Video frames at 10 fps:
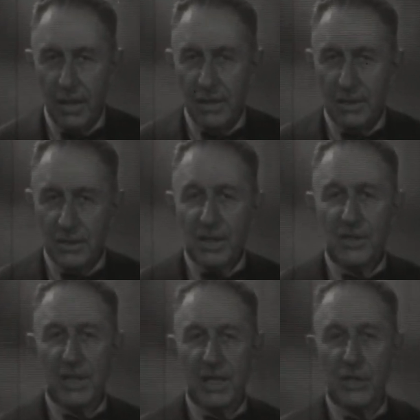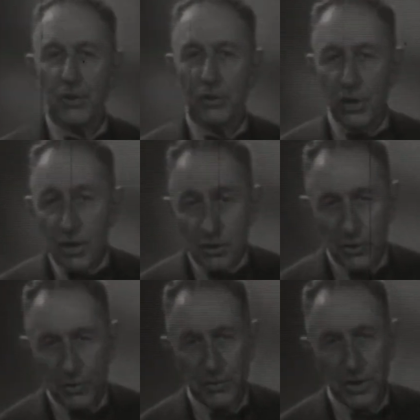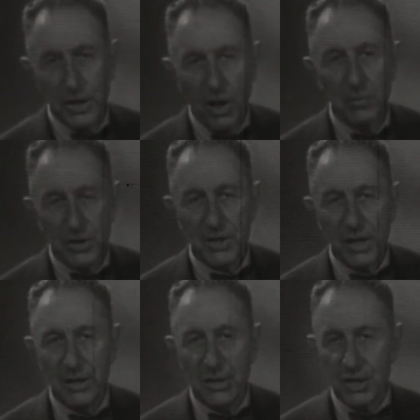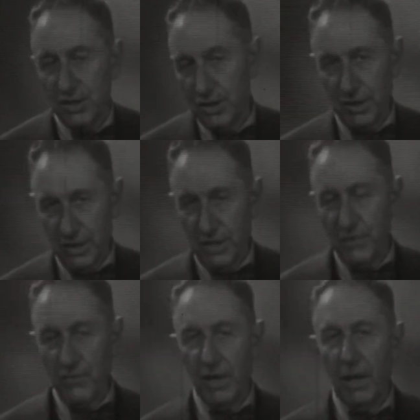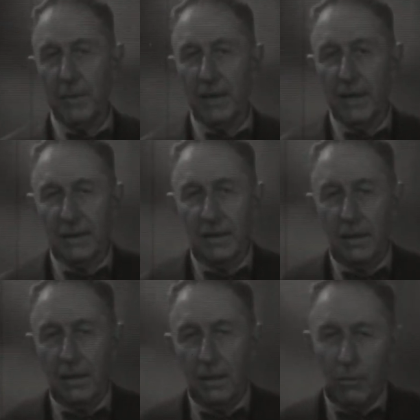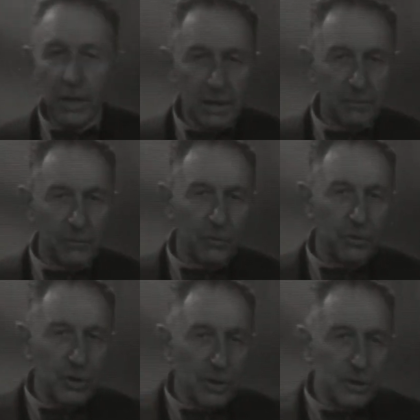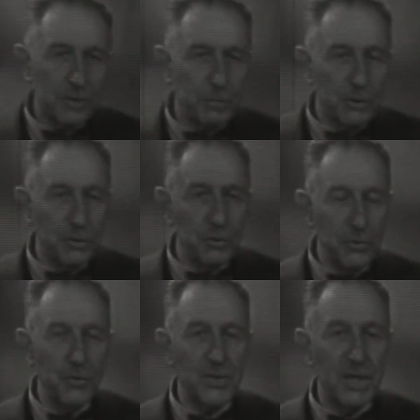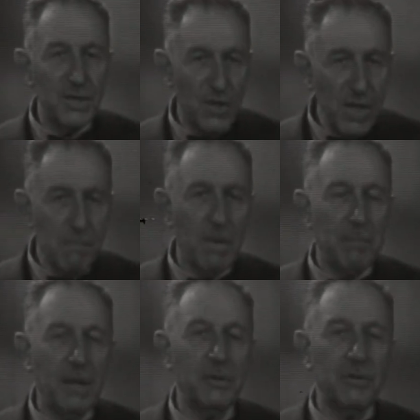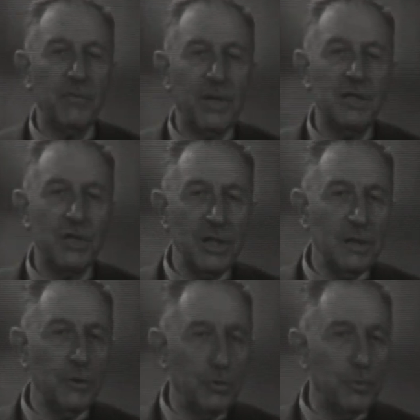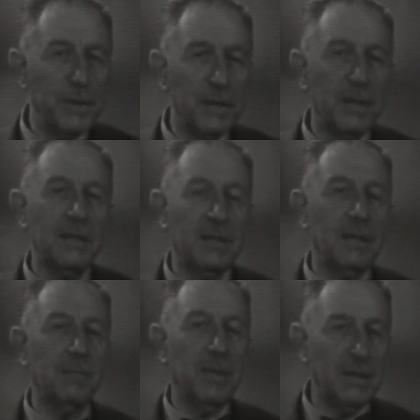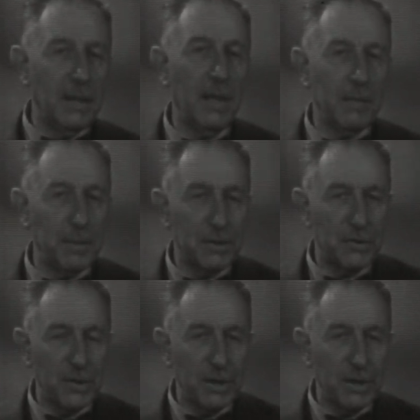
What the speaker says: Since nature does use enormous energies in these phenomena, we have no choice but to use the same amount of energy to duplicate them in the laboratory.